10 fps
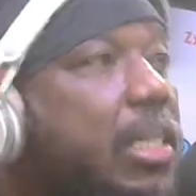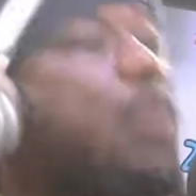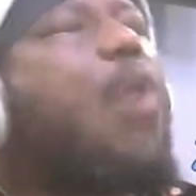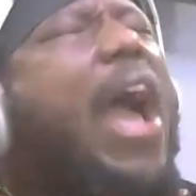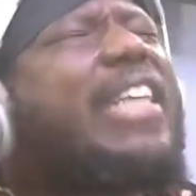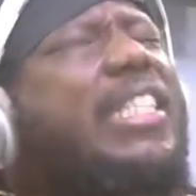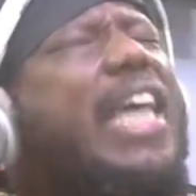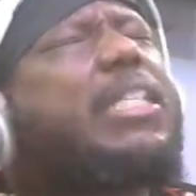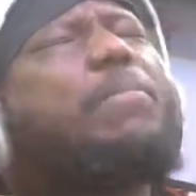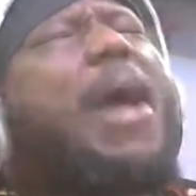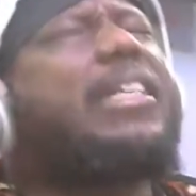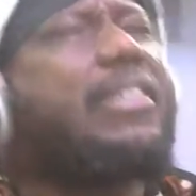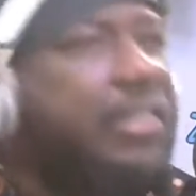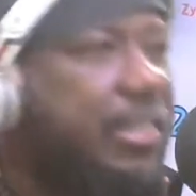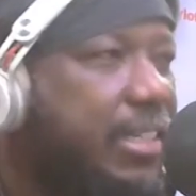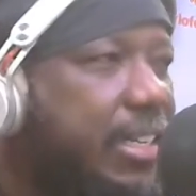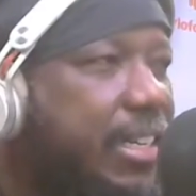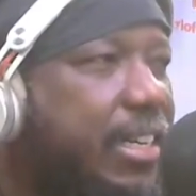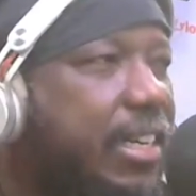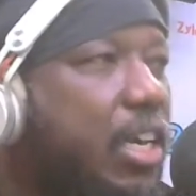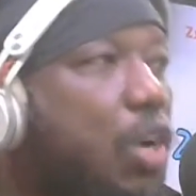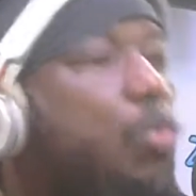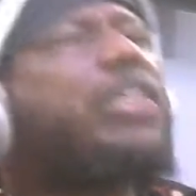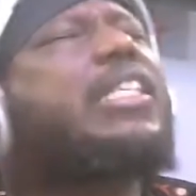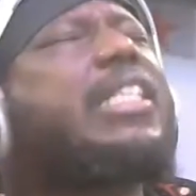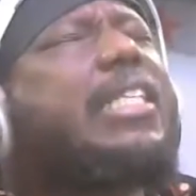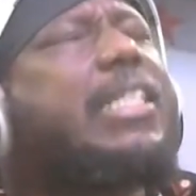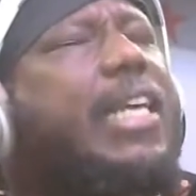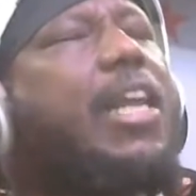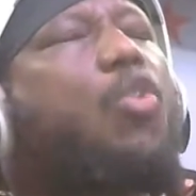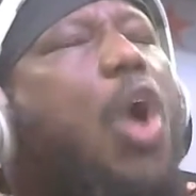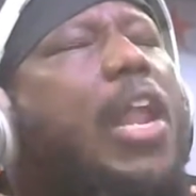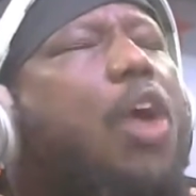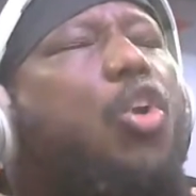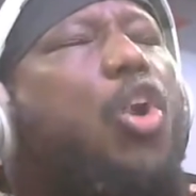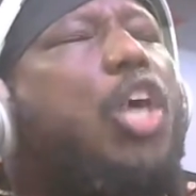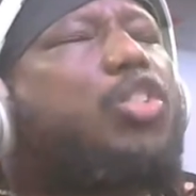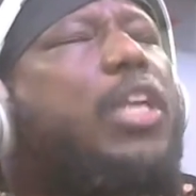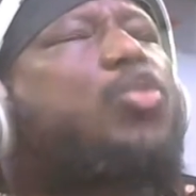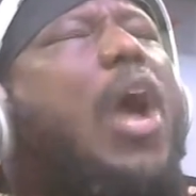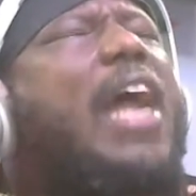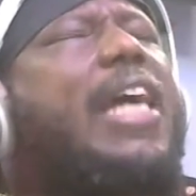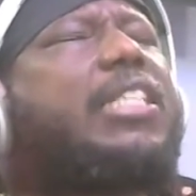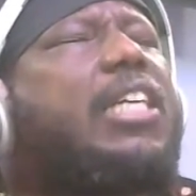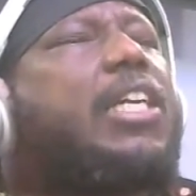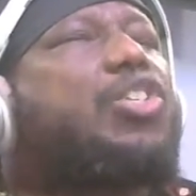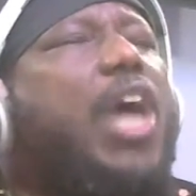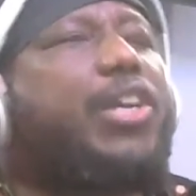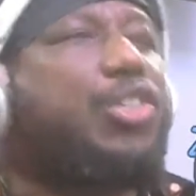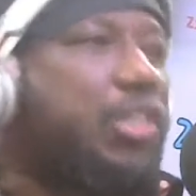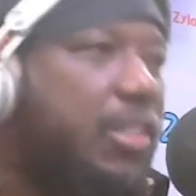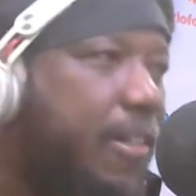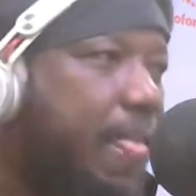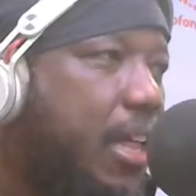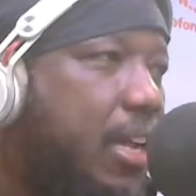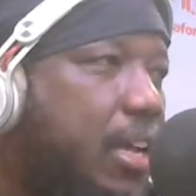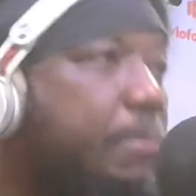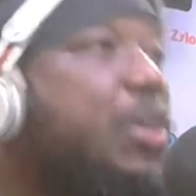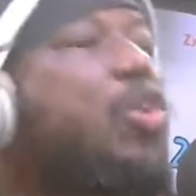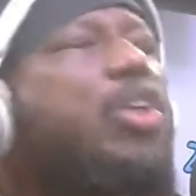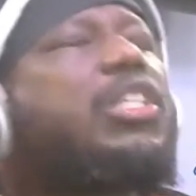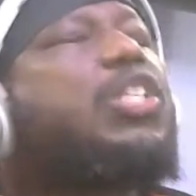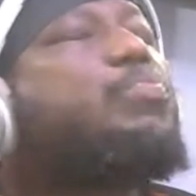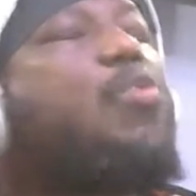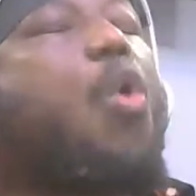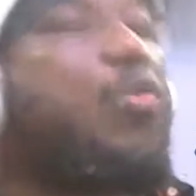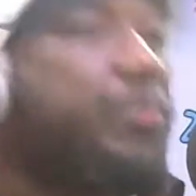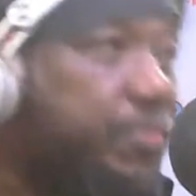The wisest man would sit in the corner close to the toilet in the church, because he's poor.